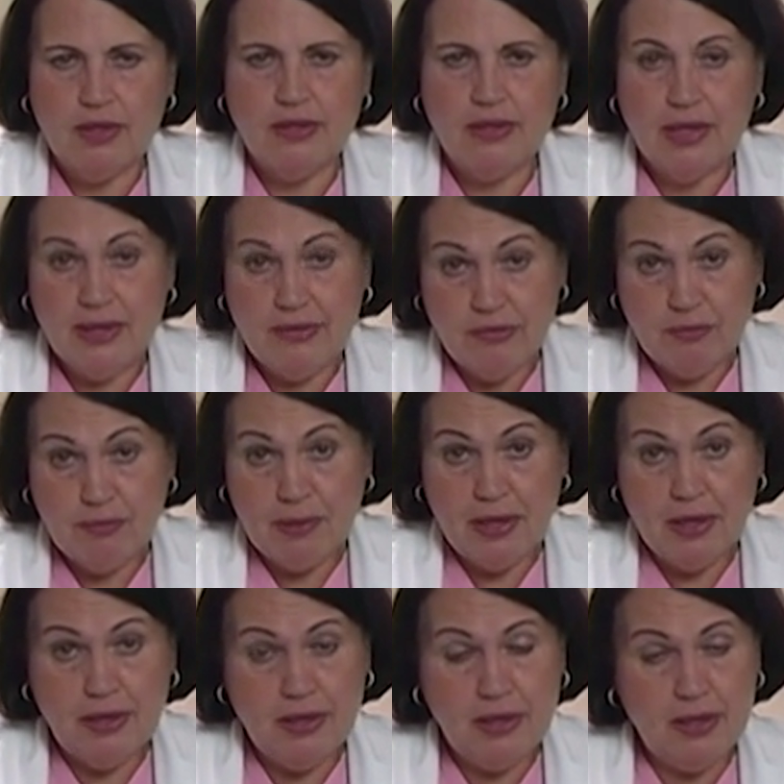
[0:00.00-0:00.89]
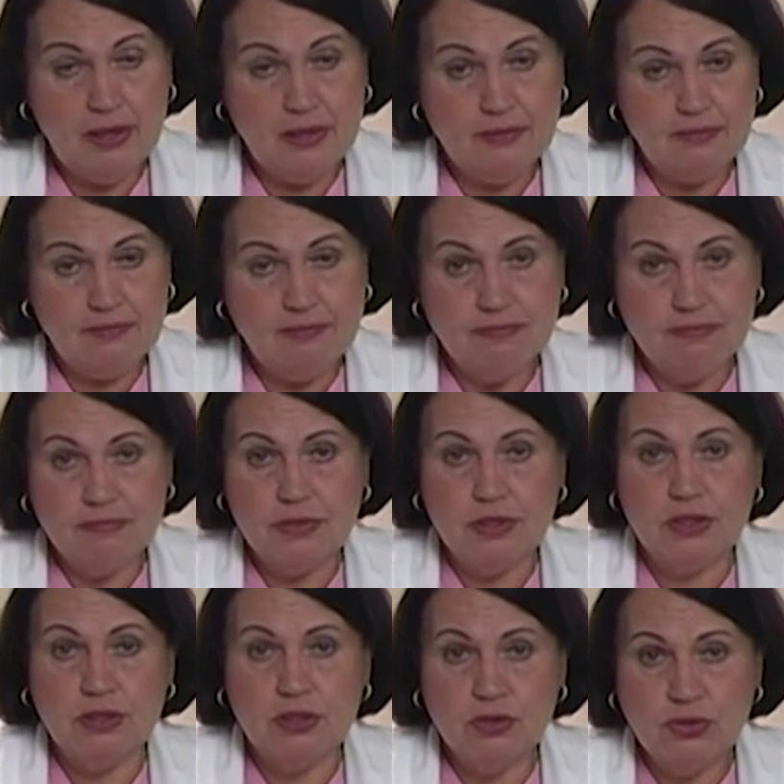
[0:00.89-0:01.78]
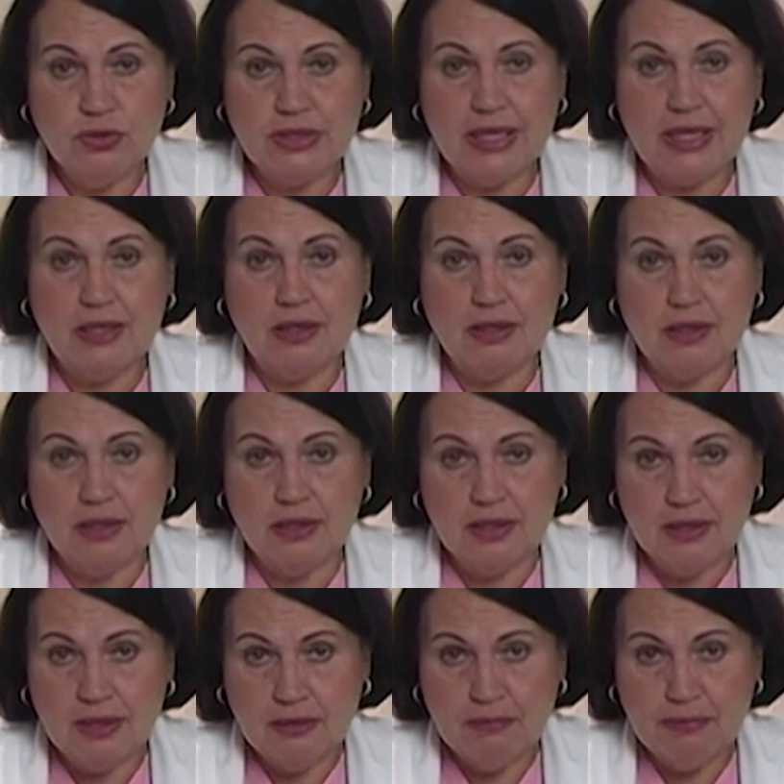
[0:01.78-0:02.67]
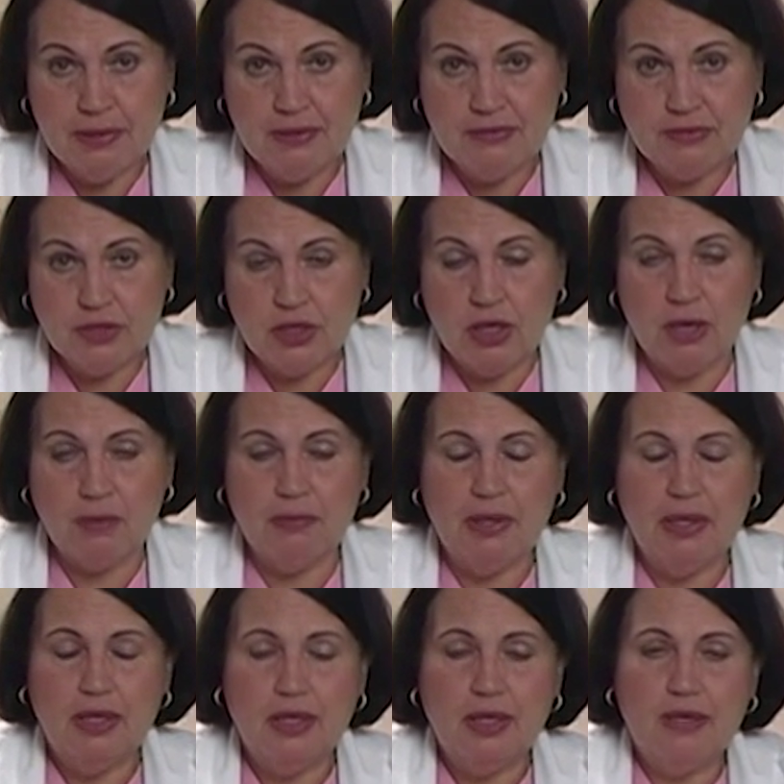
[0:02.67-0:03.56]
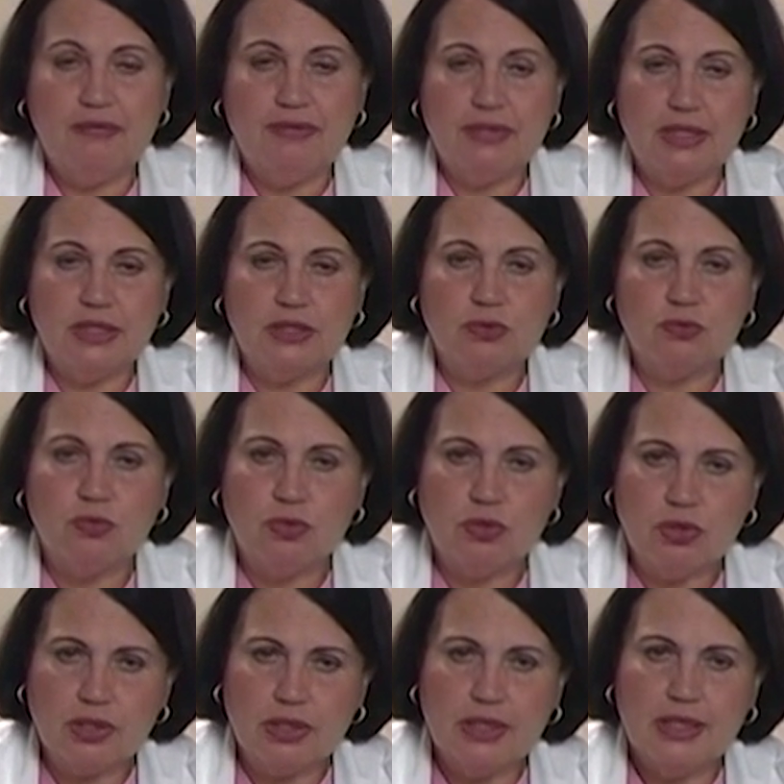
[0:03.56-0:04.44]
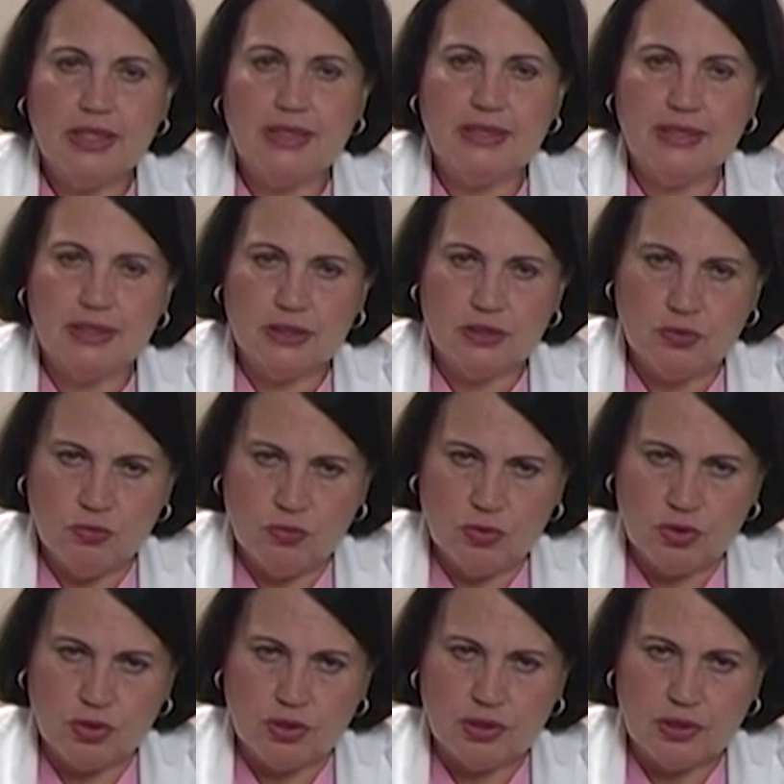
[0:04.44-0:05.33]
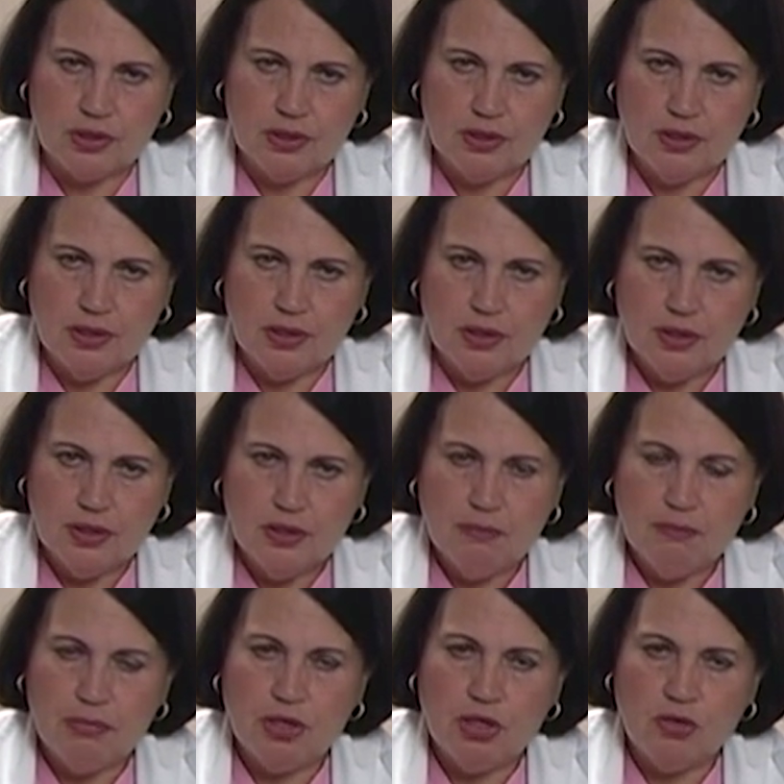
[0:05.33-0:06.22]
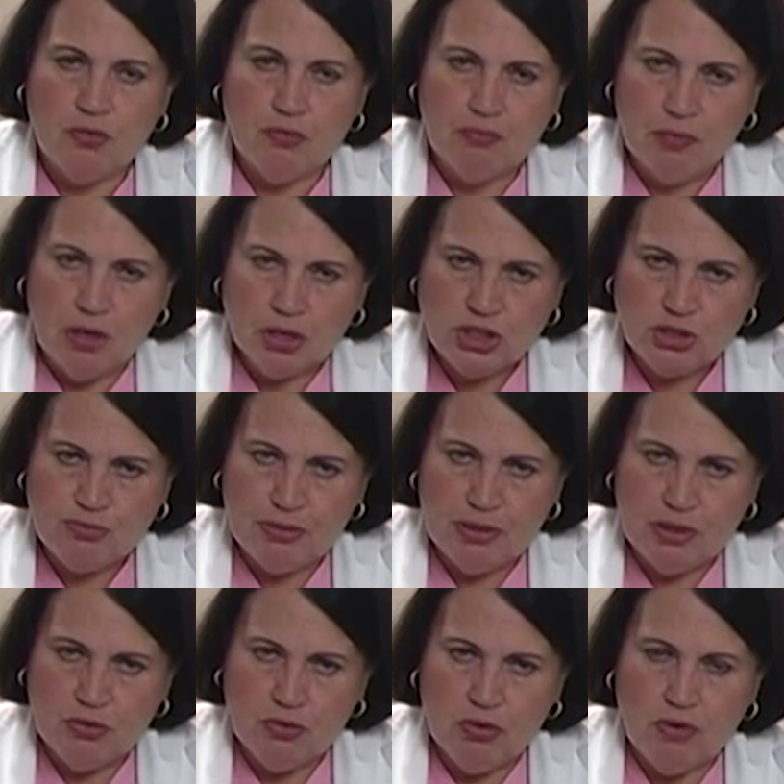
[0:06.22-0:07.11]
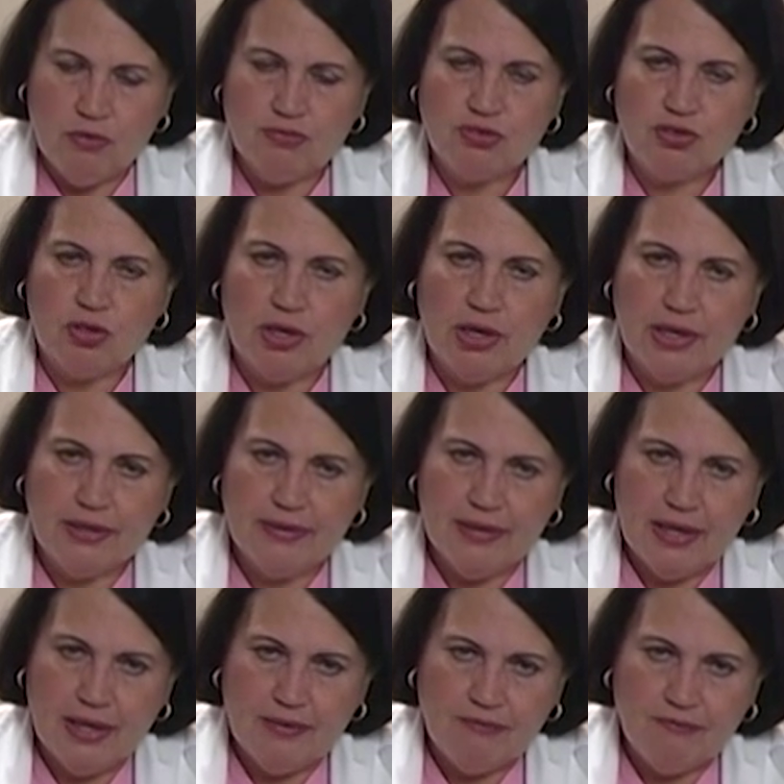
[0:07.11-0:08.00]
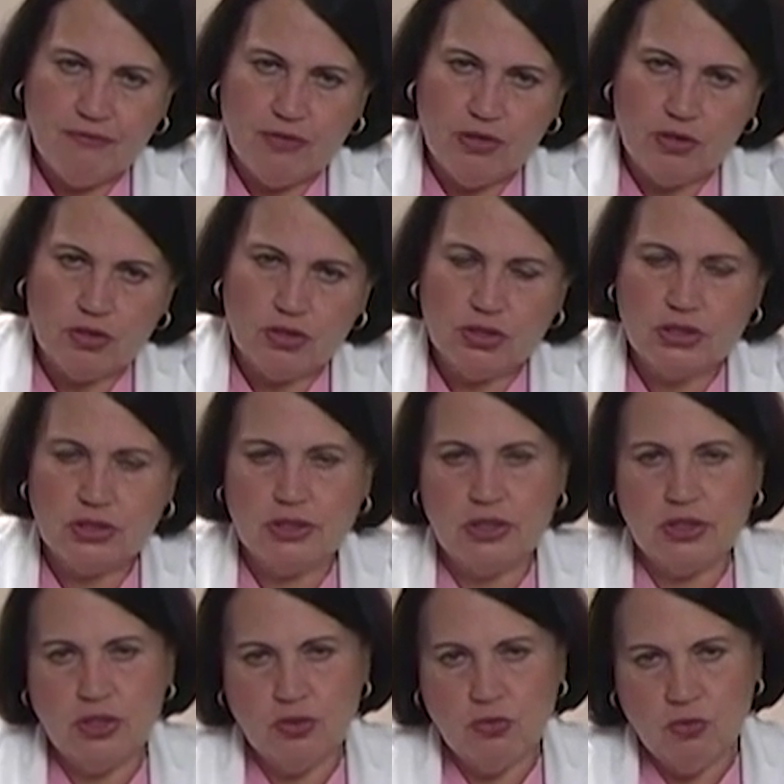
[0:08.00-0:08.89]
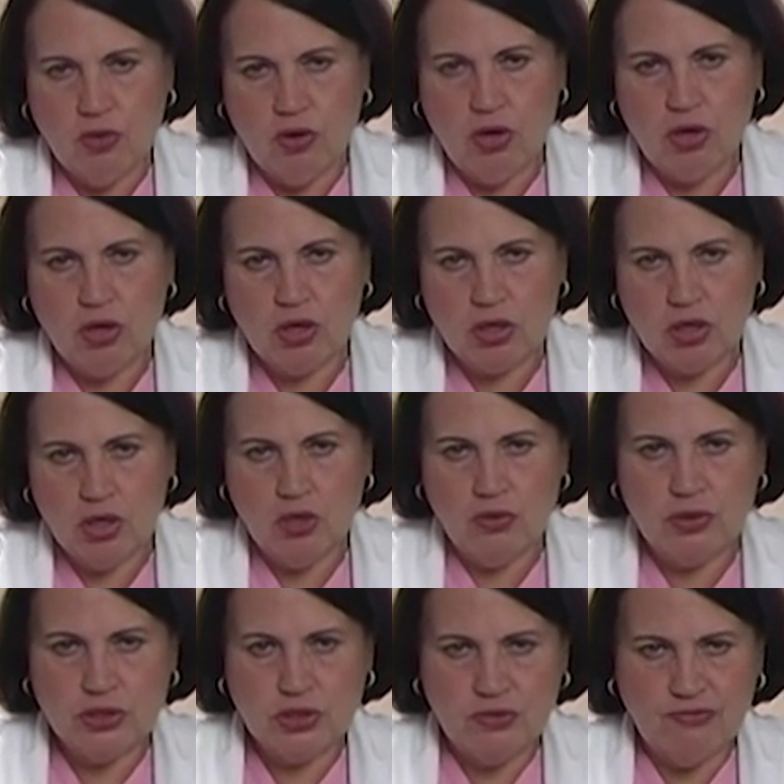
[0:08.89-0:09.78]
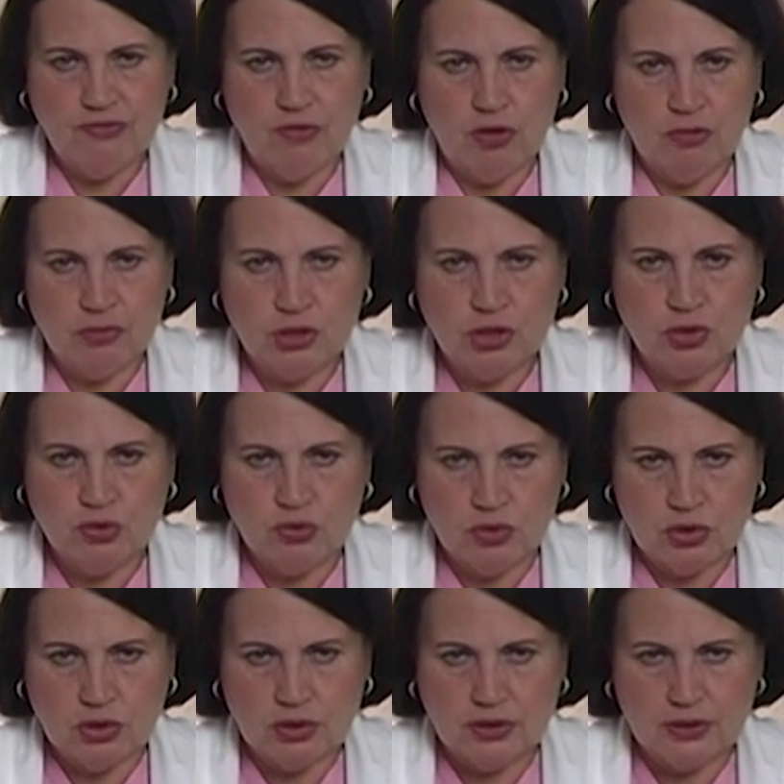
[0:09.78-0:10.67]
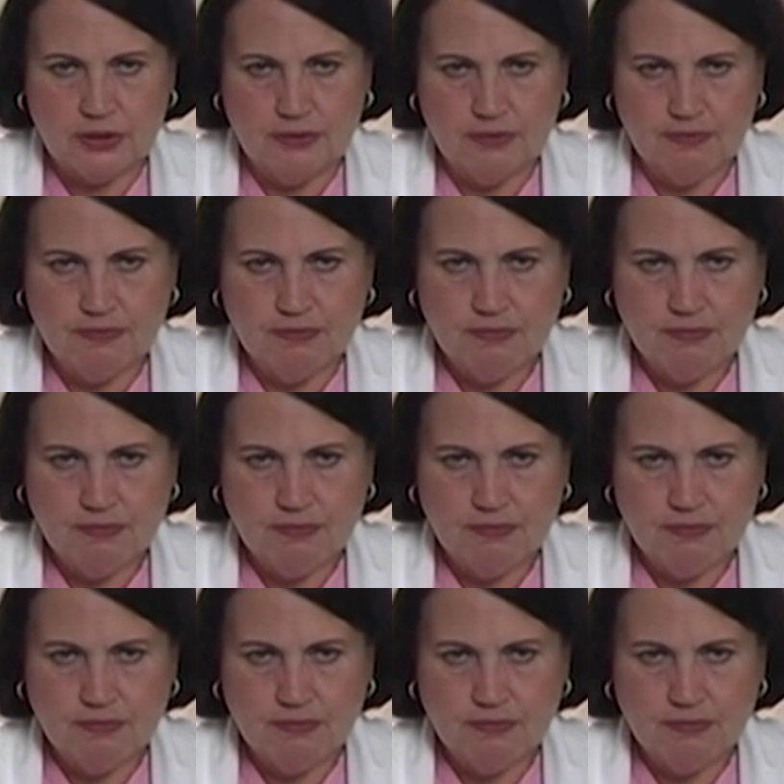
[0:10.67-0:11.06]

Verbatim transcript: That's about it. You lose out on a little bit of time. If it doesn't work, it doesn't work. But you're much better off trying that first than you are going to pharmaceuticals.